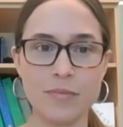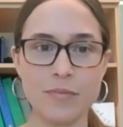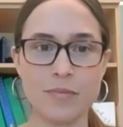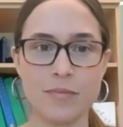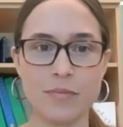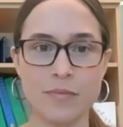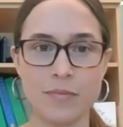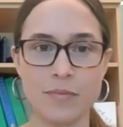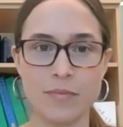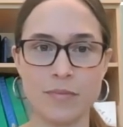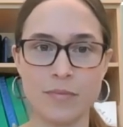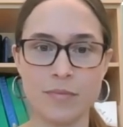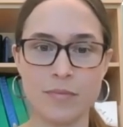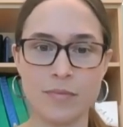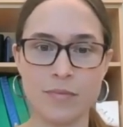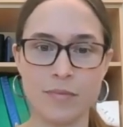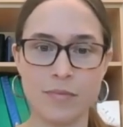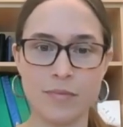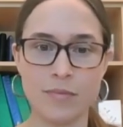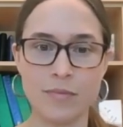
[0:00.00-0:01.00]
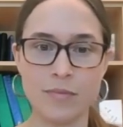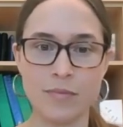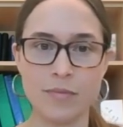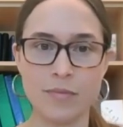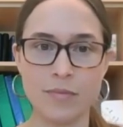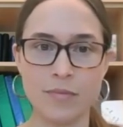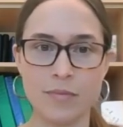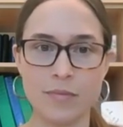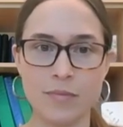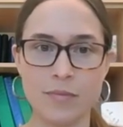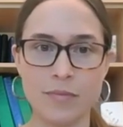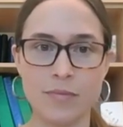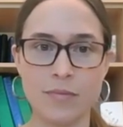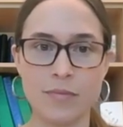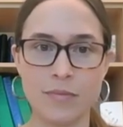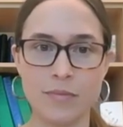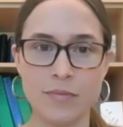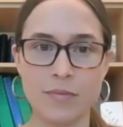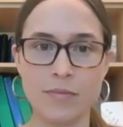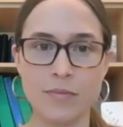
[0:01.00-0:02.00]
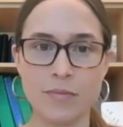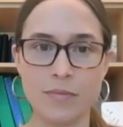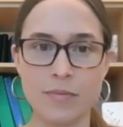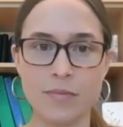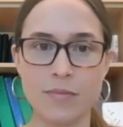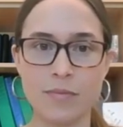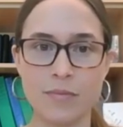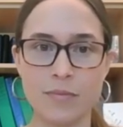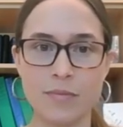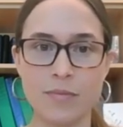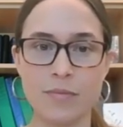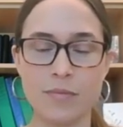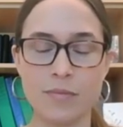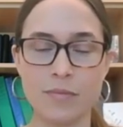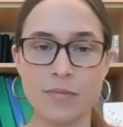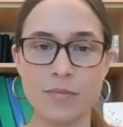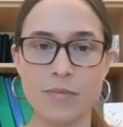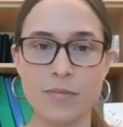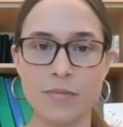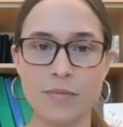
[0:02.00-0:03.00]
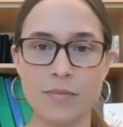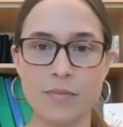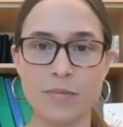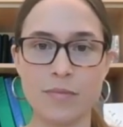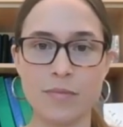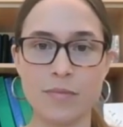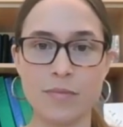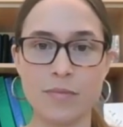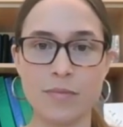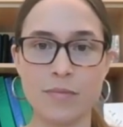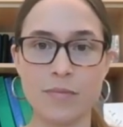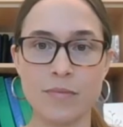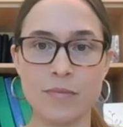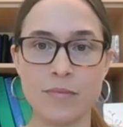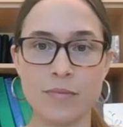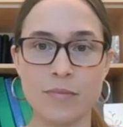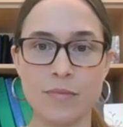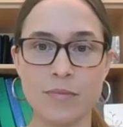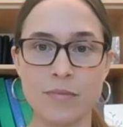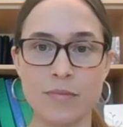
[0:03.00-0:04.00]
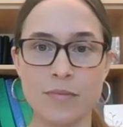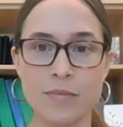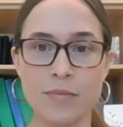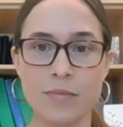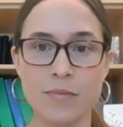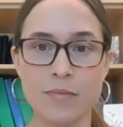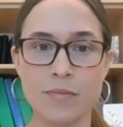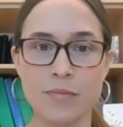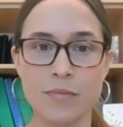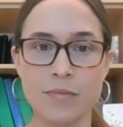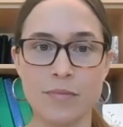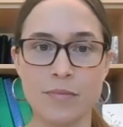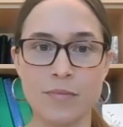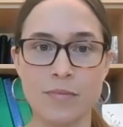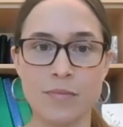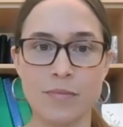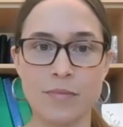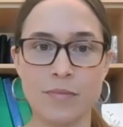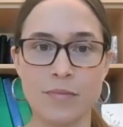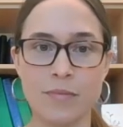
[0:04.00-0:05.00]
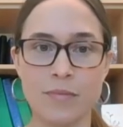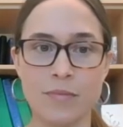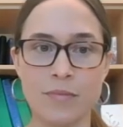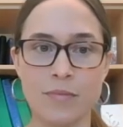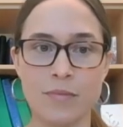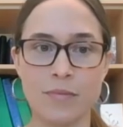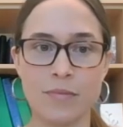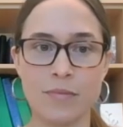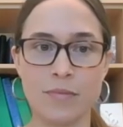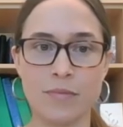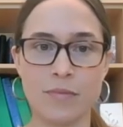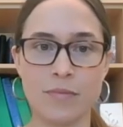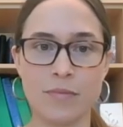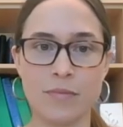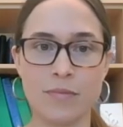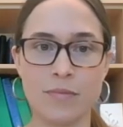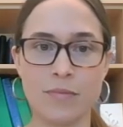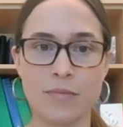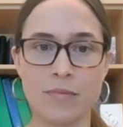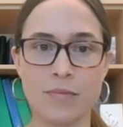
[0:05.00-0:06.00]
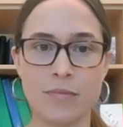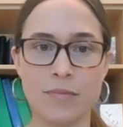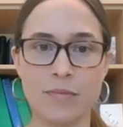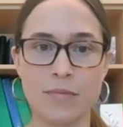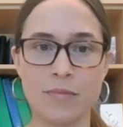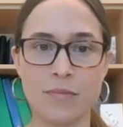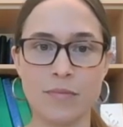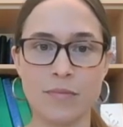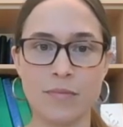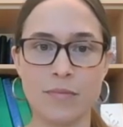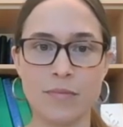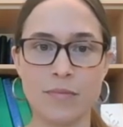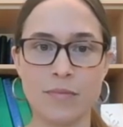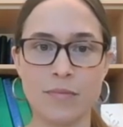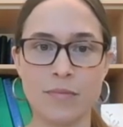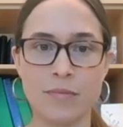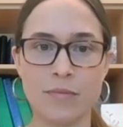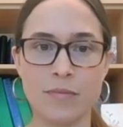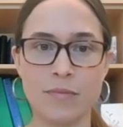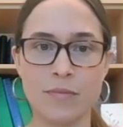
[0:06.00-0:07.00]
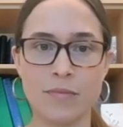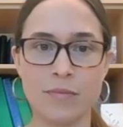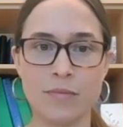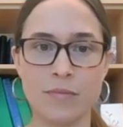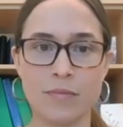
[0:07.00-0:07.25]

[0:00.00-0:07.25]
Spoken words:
[no speech]